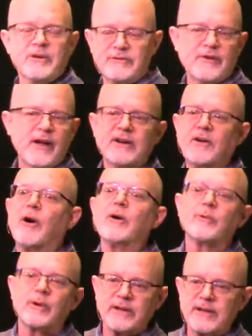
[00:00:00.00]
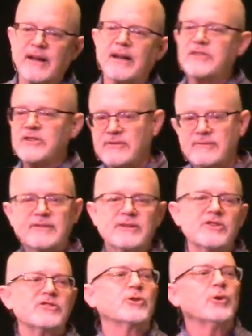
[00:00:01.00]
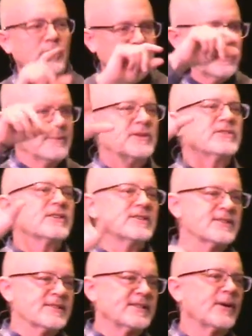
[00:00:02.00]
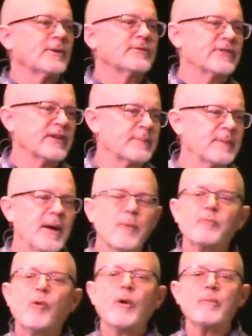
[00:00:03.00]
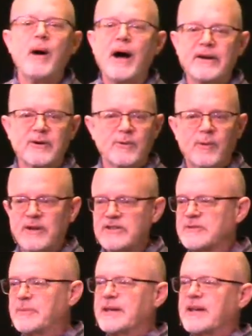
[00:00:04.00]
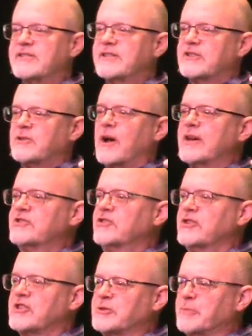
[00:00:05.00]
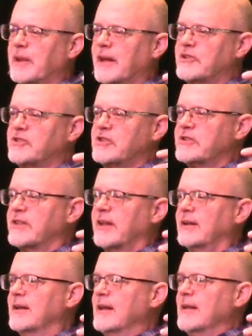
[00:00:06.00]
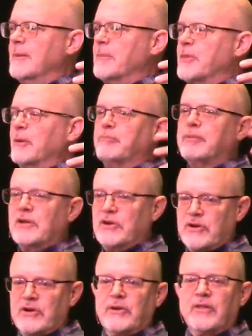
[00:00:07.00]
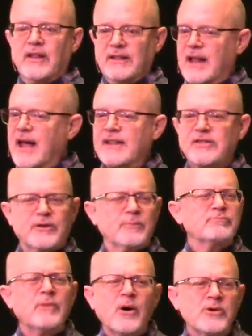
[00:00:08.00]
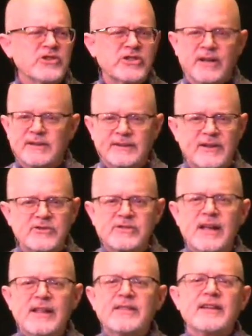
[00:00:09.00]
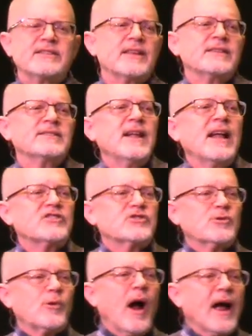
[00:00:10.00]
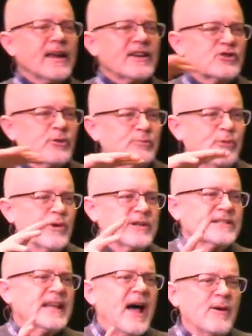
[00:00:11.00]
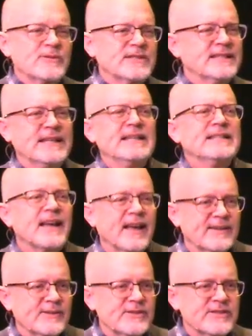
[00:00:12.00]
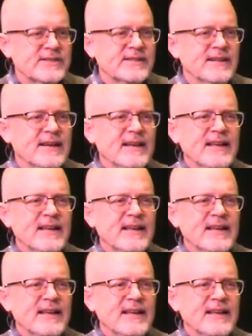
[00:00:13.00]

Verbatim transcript: you can find artwork. You know, just, just Google images, seraphim, more modern ones, because it tries to display just the, the blur, the light, the motion. There's, it's, it's not trying to put down details,